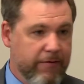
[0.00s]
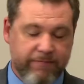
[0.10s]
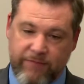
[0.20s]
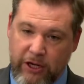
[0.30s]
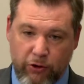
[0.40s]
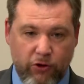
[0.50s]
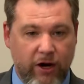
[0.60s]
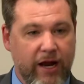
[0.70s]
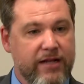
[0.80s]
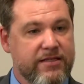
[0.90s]
Federal
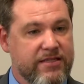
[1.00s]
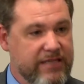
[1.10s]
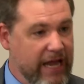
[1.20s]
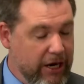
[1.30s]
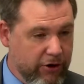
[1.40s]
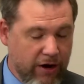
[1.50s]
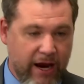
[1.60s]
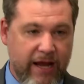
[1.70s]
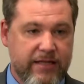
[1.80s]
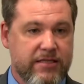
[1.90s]
grants, state
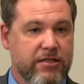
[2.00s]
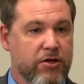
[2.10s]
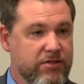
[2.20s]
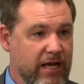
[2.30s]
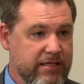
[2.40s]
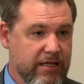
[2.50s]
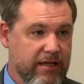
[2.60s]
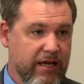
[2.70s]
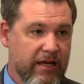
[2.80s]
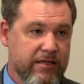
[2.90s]
grants, those kinds of
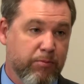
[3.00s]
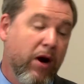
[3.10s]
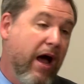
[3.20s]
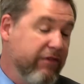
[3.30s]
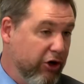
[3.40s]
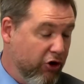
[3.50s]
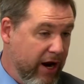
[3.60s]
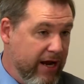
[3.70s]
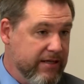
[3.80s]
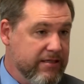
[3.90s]
things, private
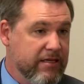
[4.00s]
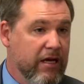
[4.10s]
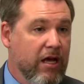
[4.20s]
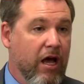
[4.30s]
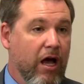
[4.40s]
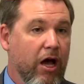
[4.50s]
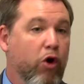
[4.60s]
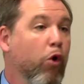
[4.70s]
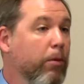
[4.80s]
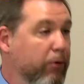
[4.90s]
grants,
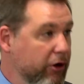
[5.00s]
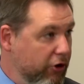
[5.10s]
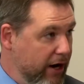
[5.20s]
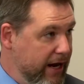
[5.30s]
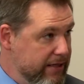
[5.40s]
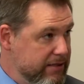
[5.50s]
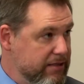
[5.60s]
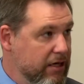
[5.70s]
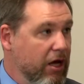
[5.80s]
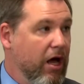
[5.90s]
corporate grants.
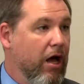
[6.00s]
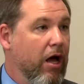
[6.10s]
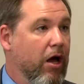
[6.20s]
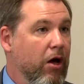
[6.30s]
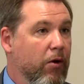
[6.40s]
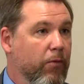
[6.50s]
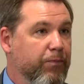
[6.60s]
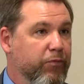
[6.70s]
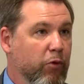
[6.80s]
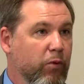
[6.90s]

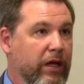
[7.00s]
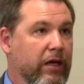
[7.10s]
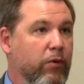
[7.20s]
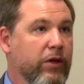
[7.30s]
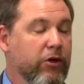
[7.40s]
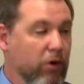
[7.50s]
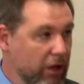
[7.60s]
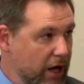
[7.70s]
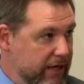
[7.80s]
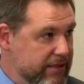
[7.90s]
We do a
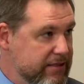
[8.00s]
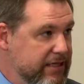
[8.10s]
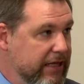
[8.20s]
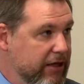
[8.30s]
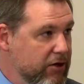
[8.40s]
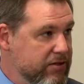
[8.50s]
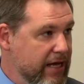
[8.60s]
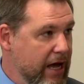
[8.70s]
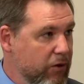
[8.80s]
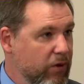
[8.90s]
lot to seek those
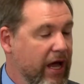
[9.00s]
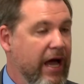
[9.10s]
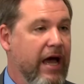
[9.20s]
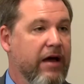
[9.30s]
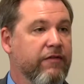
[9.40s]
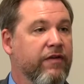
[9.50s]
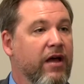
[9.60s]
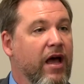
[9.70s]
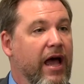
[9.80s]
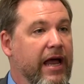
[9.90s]
out. We have
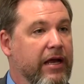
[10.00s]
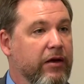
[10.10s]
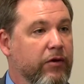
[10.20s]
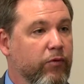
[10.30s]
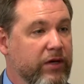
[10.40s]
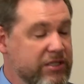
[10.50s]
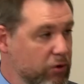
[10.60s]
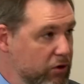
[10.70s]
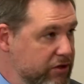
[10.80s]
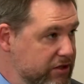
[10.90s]
a
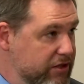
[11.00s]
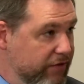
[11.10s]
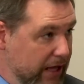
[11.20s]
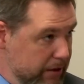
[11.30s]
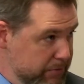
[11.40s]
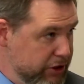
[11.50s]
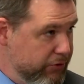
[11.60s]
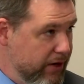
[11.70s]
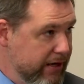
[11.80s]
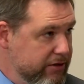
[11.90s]
resource development
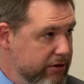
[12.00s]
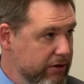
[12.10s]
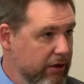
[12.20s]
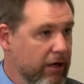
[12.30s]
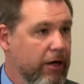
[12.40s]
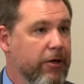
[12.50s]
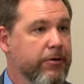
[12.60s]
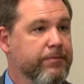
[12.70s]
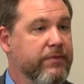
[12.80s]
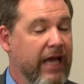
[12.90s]
director,
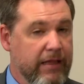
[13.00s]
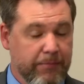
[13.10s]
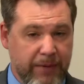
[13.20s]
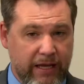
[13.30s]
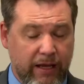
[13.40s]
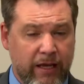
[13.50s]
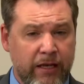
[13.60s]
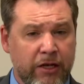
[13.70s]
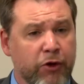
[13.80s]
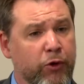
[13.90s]
Caitlin
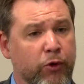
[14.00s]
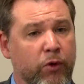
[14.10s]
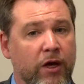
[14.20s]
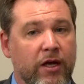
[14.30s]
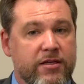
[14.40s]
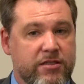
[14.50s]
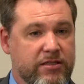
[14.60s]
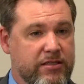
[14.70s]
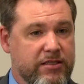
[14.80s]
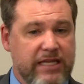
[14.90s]
Pitkin, who
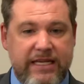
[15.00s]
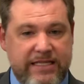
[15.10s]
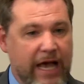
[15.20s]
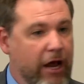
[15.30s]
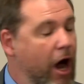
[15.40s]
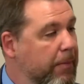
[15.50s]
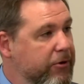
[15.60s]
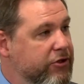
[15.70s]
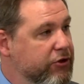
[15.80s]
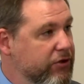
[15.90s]
seeks out
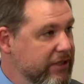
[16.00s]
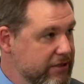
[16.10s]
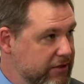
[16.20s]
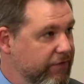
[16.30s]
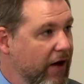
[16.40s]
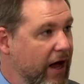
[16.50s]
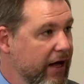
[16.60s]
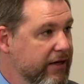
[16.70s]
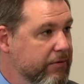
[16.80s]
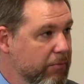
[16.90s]
opportunities to
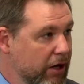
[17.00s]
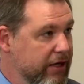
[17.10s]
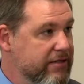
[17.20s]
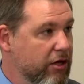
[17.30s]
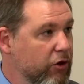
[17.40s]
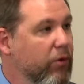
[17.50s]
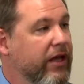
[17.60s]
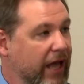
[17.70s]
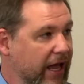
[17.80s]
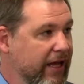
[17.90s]
find money so that we
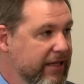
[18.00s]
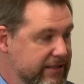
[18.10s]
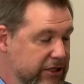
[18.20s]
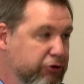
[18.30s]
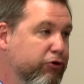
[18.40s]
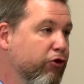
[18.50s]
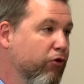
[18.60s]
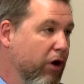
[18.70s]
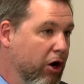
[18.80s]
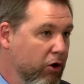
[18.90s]
can continue to
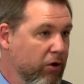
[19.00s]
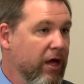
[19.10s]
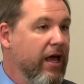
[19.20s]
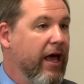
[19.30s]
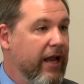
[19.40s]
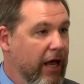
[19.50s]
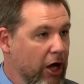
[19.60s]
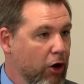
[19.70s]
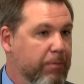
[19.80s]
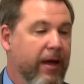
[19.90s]
grow and
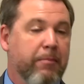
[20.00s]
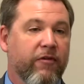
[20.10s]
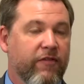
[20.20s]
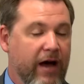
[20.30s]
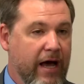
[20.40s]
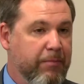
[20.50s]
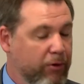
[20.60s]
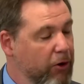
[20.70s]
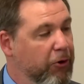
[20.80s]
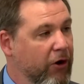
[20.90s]
help and provide
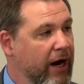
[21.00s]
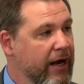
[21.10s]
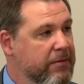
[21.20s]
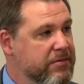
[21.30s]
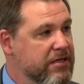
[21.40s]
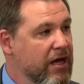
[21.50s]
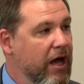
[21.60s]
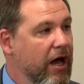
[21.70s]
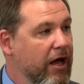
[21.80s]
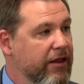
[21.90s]
programs
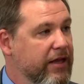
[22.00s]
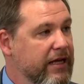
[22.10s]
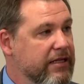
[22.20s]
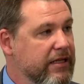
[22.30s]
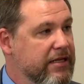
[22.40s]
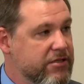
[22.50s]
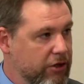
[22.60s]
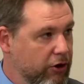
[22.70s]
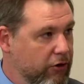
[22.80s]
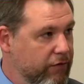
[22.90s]
that
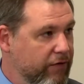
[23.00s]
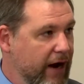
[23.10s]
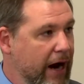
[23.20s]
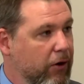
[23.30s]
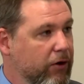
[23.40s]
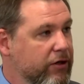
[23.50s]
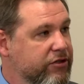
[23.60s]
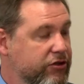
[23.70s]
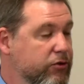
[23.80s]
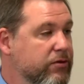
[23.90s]
serve our
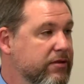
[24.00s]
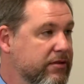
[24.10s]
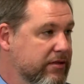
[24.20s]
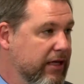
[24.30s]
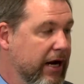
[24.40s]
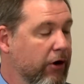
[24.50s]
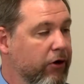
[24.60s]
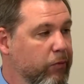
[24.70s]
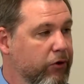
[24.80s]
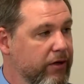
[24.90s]
students in our
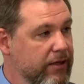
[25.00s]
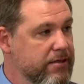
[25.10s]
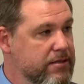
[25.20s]
communities.